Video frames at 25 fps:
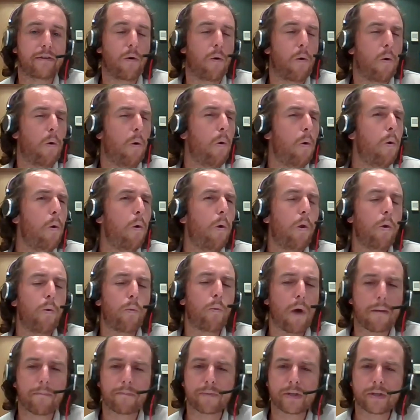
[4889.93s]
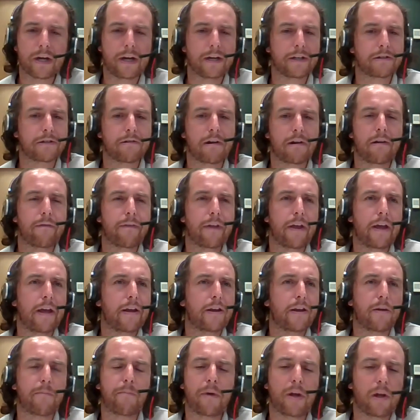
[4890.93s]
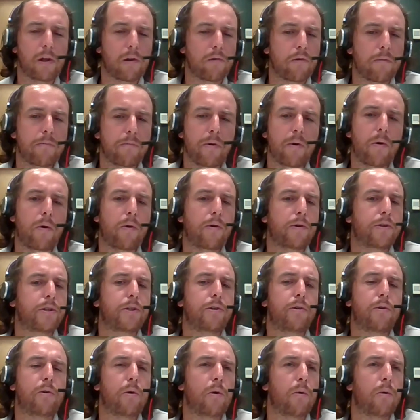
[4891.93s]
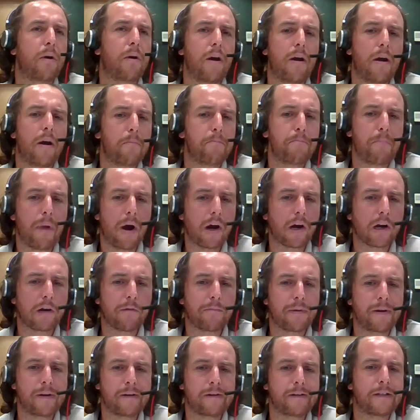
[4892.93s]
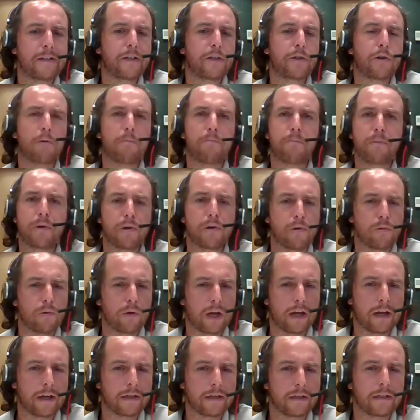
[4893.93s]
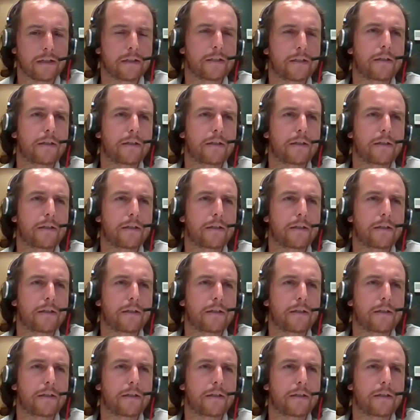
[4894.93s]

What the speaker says: All the websites are out there, your pill reports, your bunk police, your blue light.